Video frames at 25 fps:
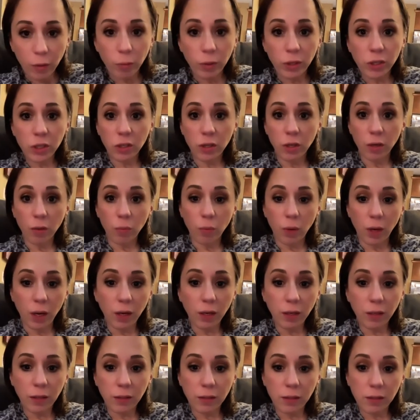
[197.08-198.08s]
I wish there
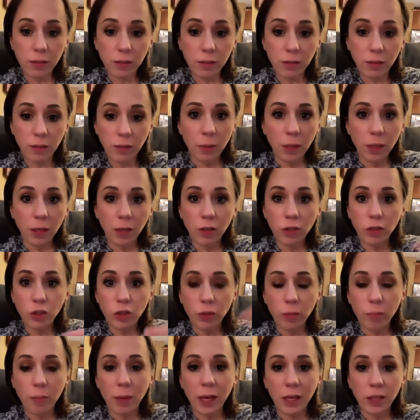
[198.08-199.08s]
was. I mean, could
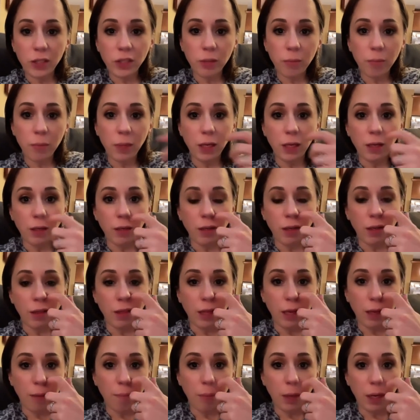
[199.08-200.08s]
you imagine being
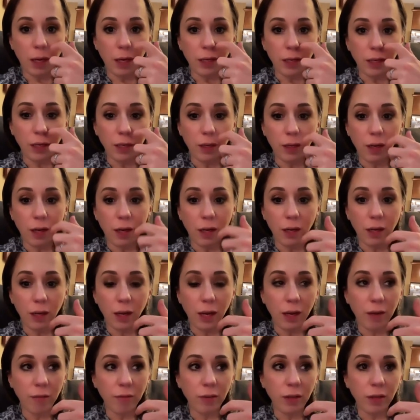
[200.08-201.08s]
in that body and not
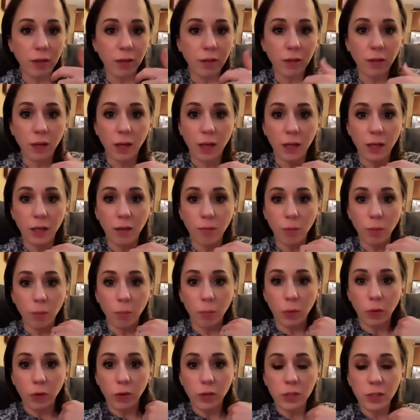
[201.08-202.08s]
having any
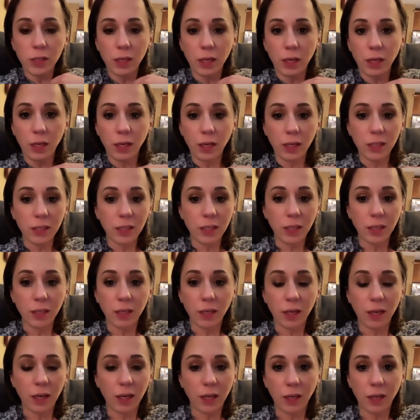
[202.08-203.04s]
remorse, any idea,